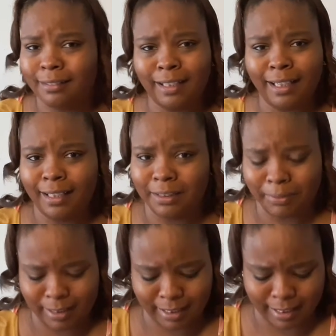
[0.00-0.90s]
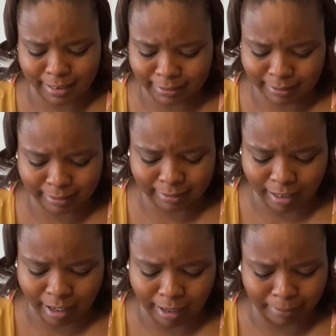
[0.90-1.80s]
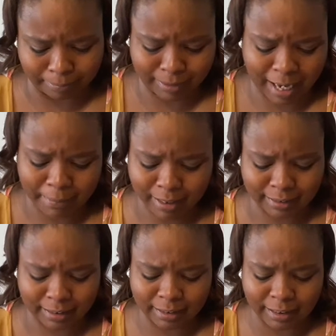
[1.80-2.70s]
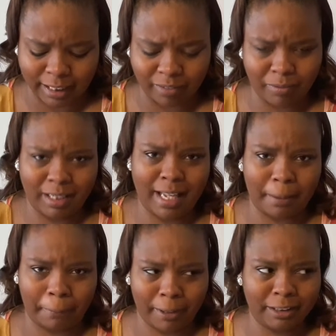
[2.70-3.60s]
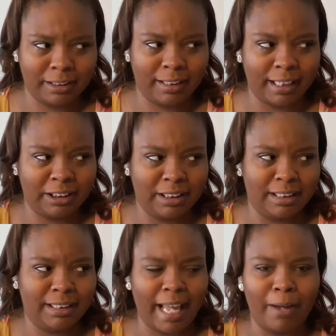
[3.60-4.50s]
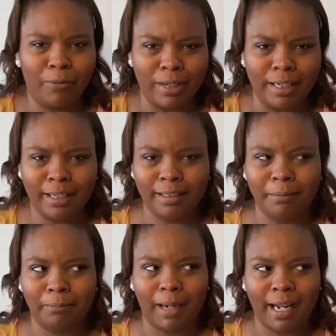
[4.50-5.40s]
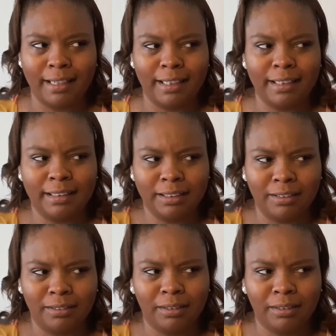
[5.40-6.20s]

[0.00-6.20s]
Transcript: it is what it is. Um, Tammy doesn't give me that impression that she's that weak minded to